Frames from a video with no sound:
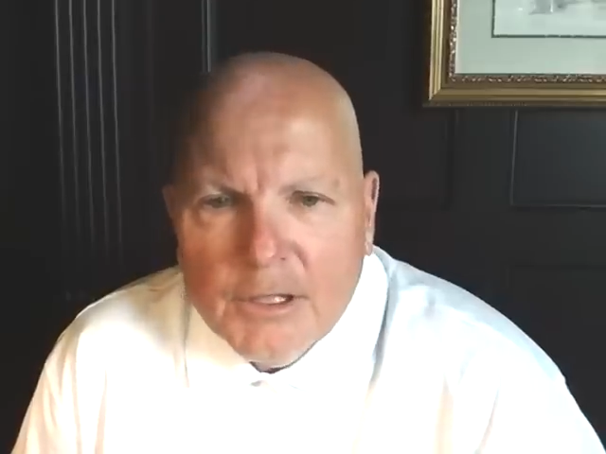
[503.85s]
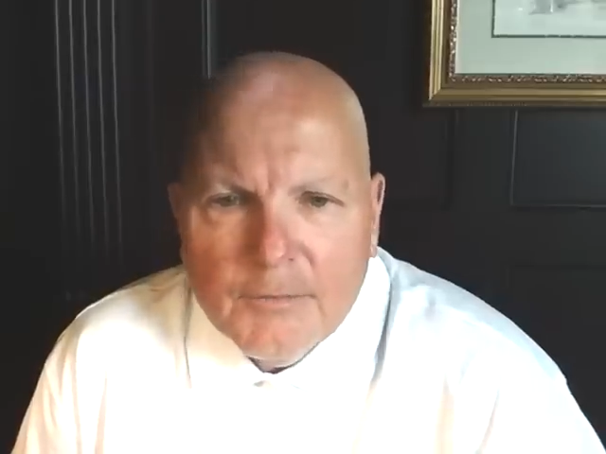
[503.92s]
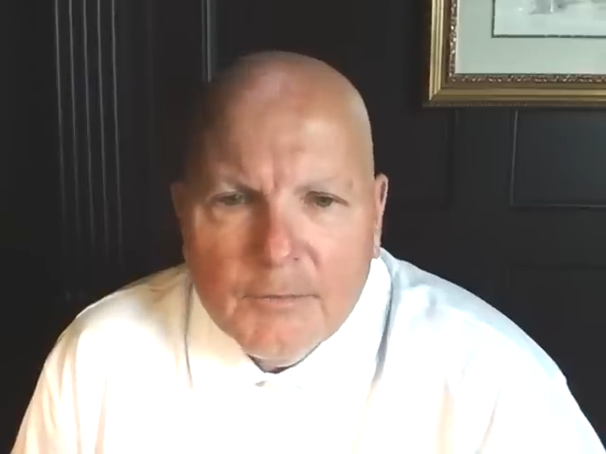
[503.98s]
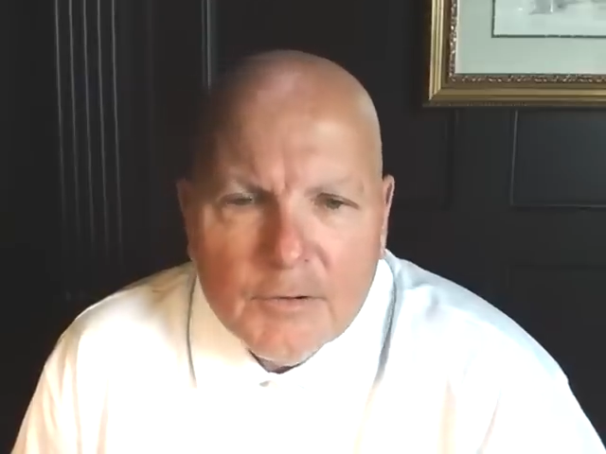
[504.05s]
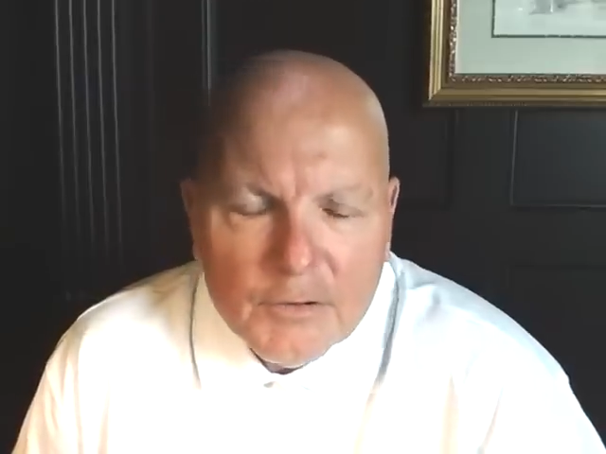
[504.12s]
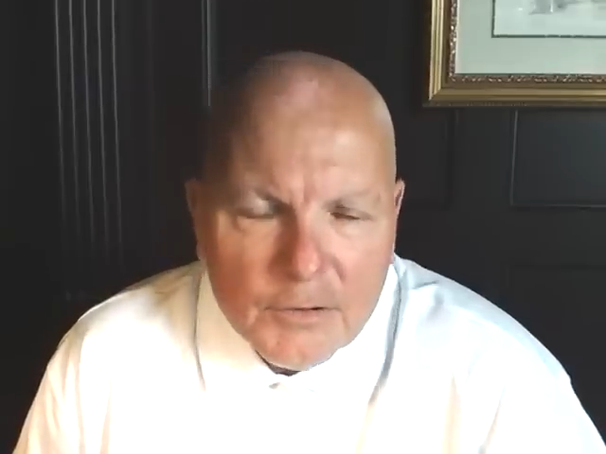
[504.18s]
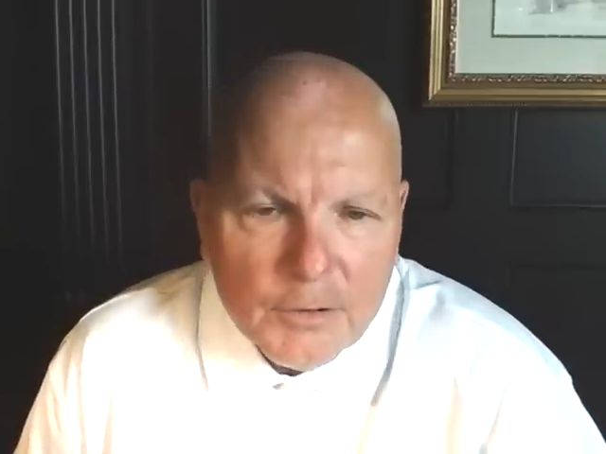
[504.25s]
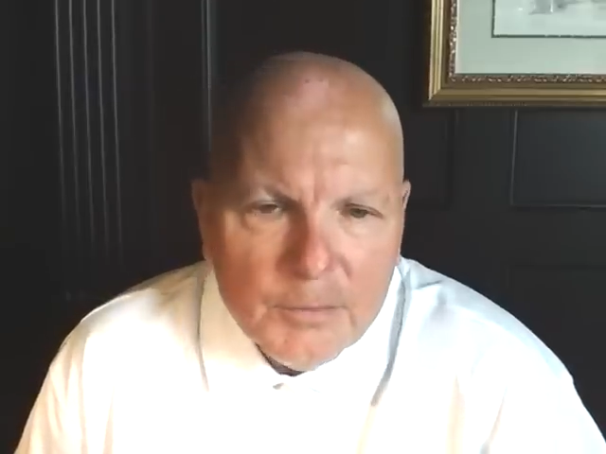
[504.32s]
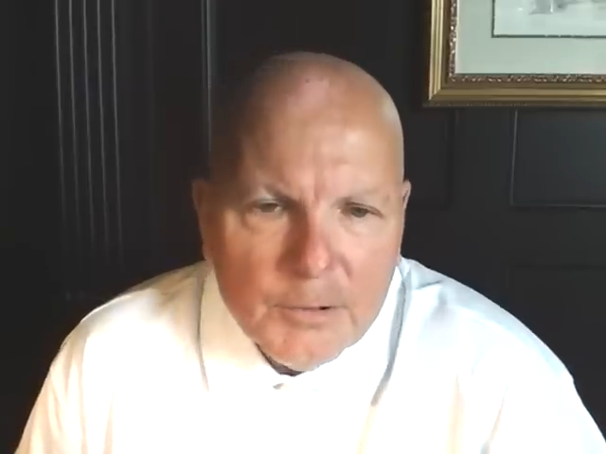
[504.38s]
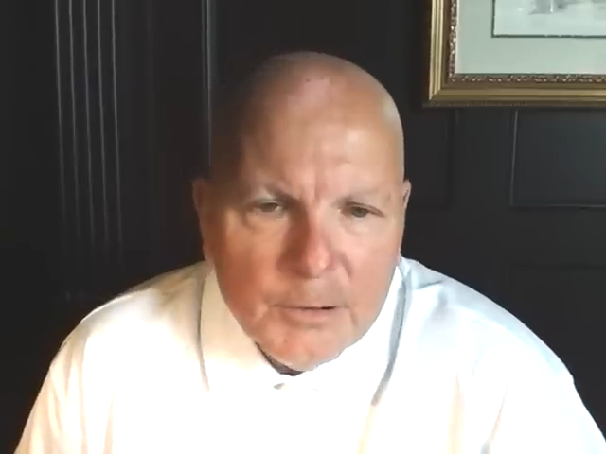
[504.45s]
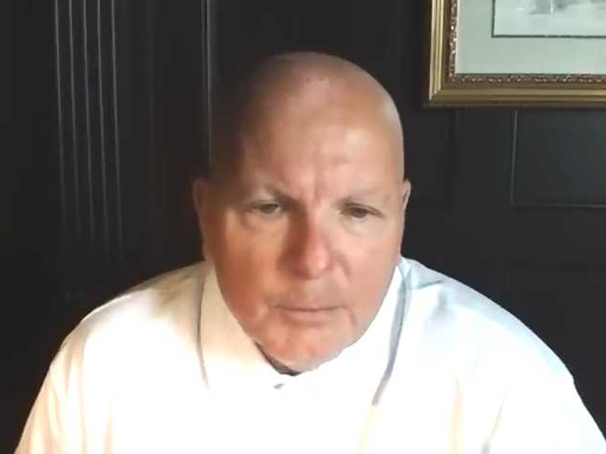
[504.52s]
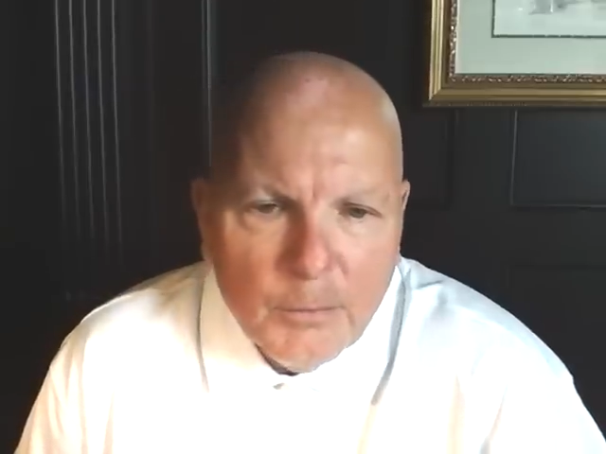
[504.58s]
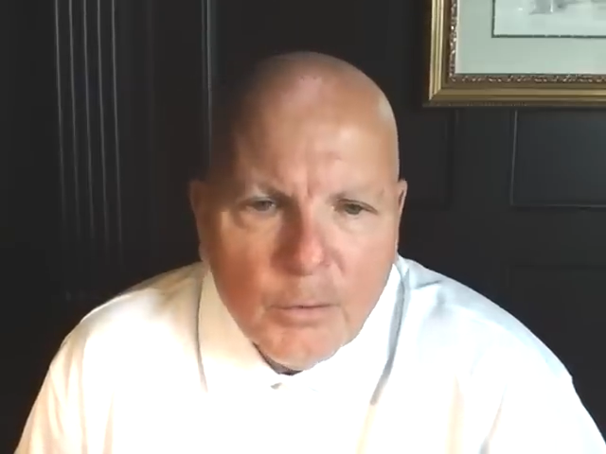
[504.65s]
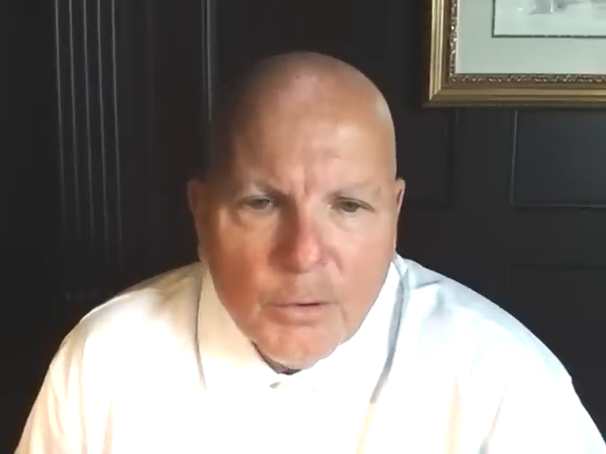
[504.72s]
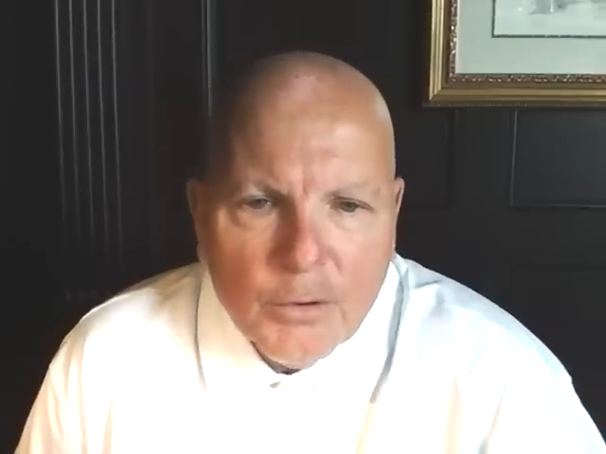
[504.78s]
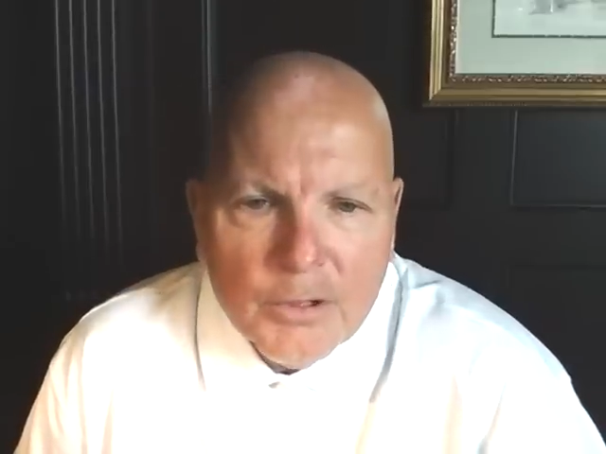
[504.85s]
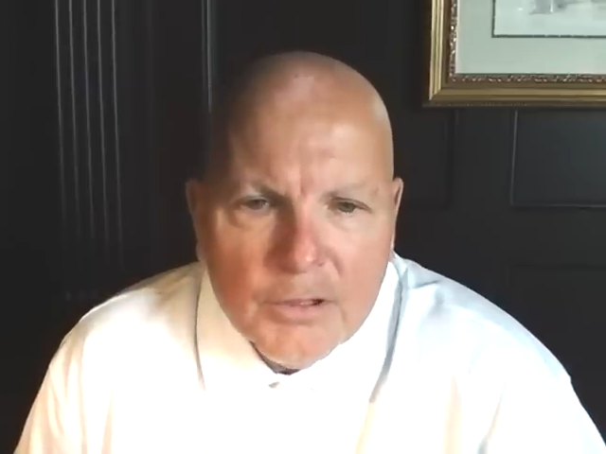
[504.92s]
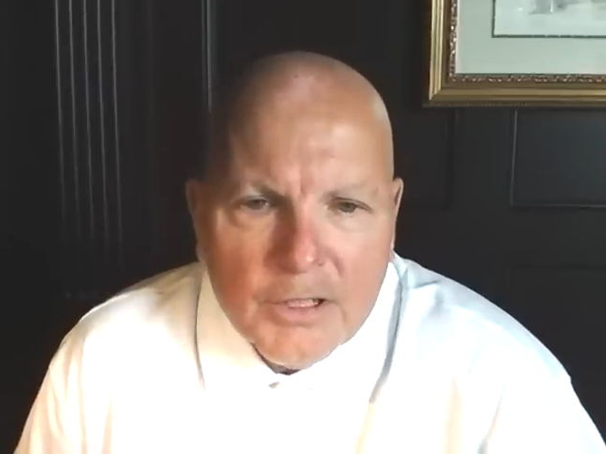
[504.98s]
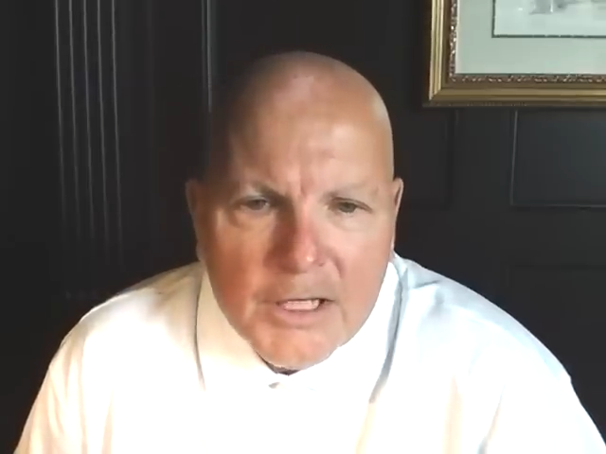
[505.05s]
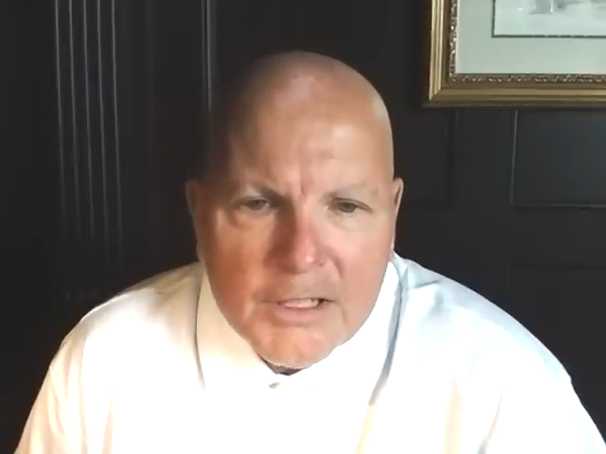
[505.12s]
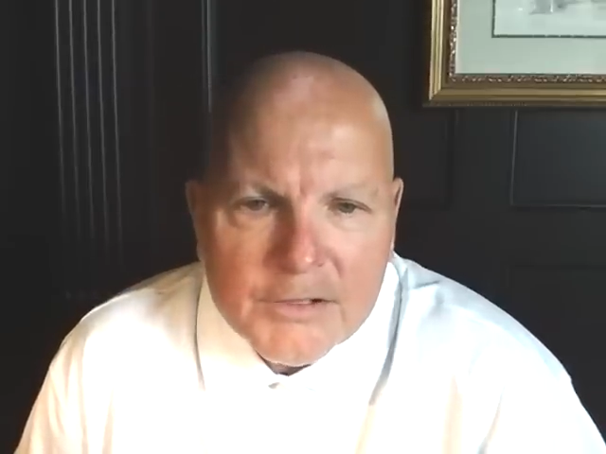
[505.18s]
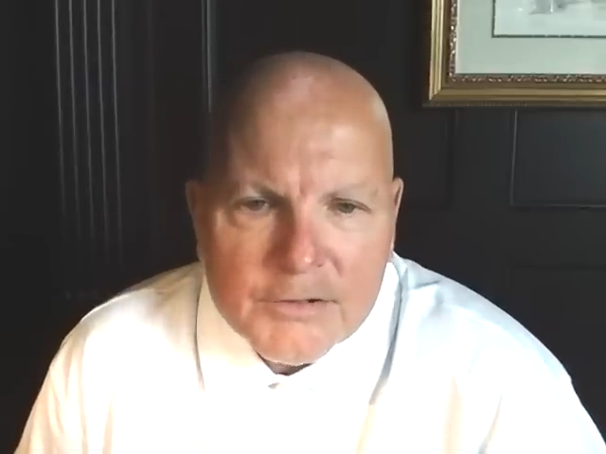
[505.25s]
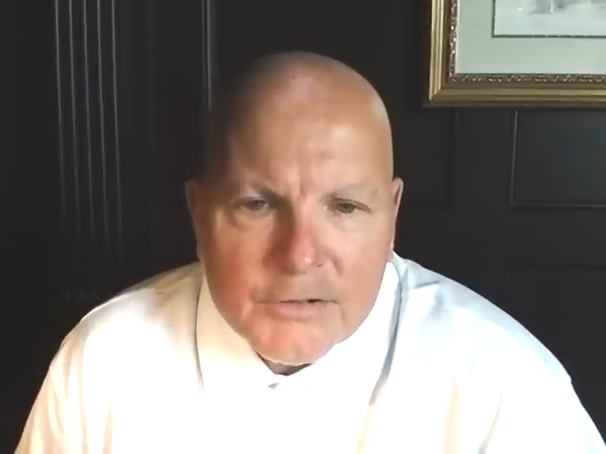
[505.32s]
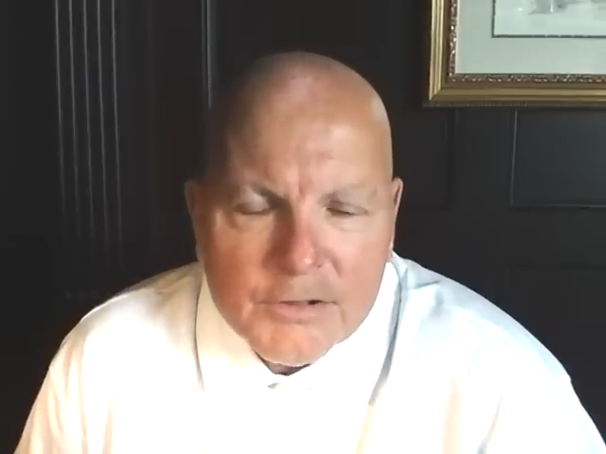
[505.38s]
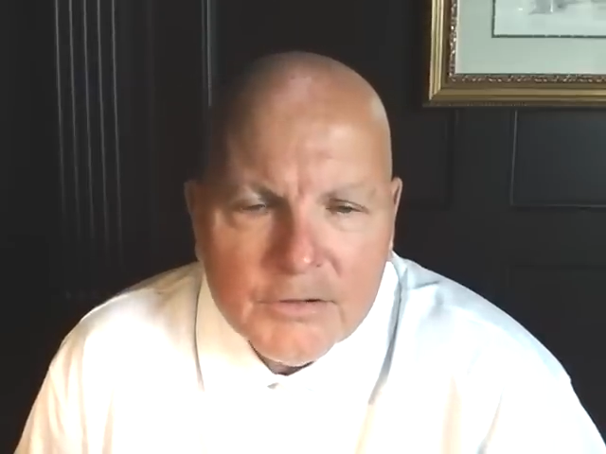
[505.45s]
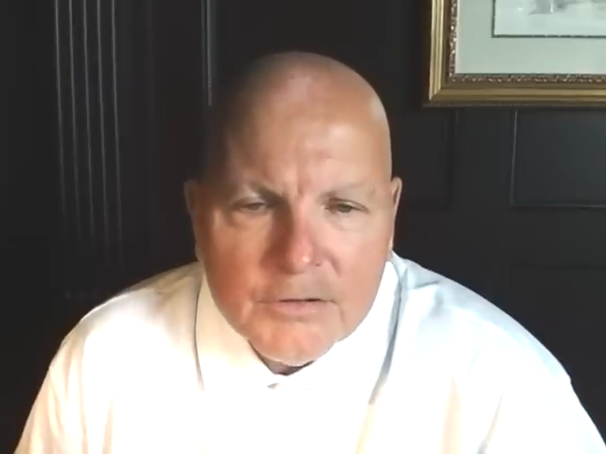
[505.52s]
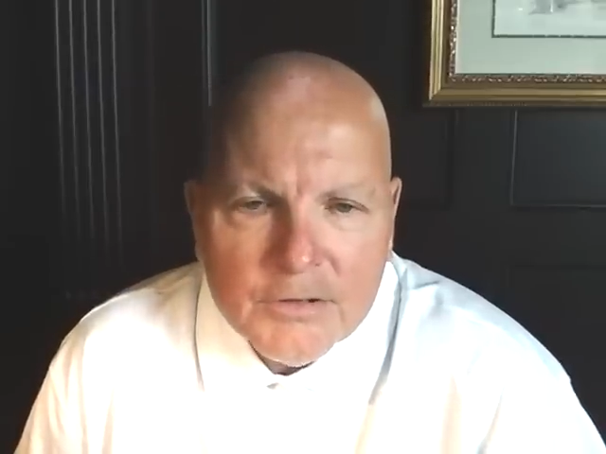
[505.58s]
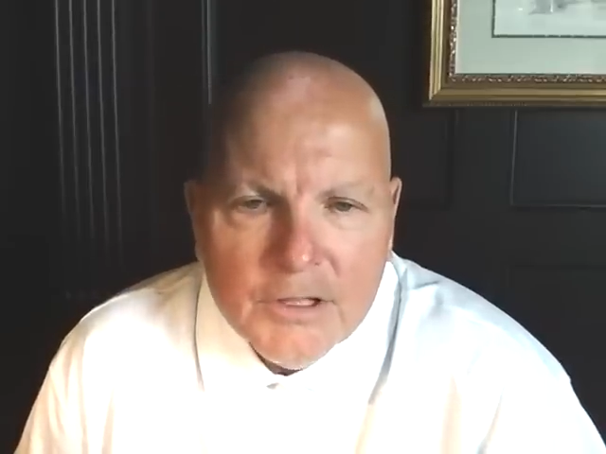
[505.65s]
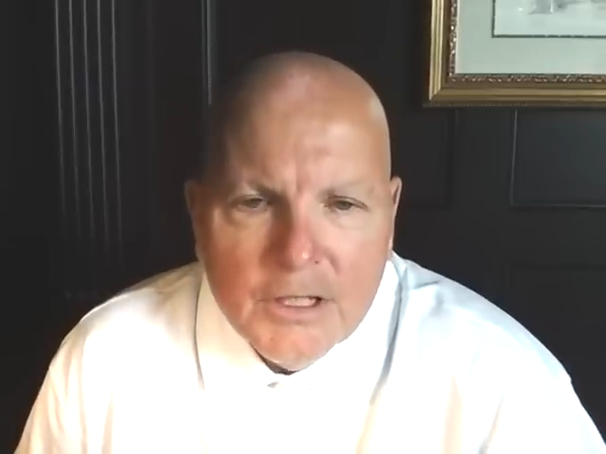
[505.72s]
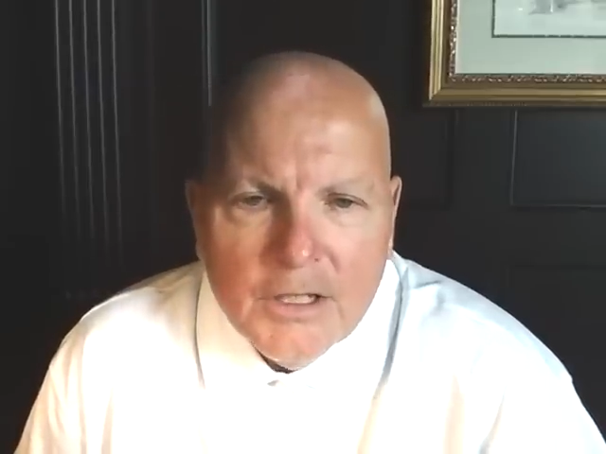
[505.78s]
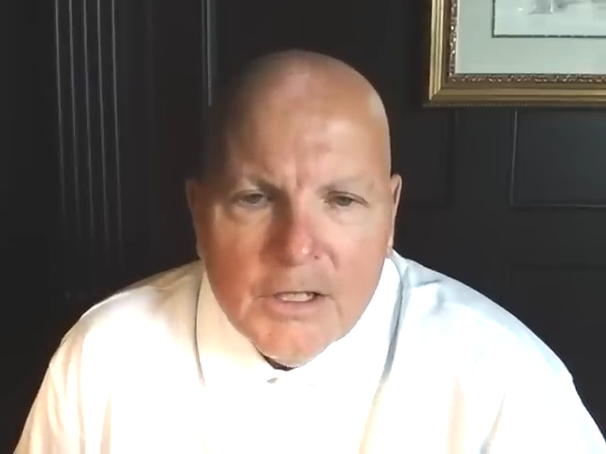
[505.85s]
giving a little bit more than last year.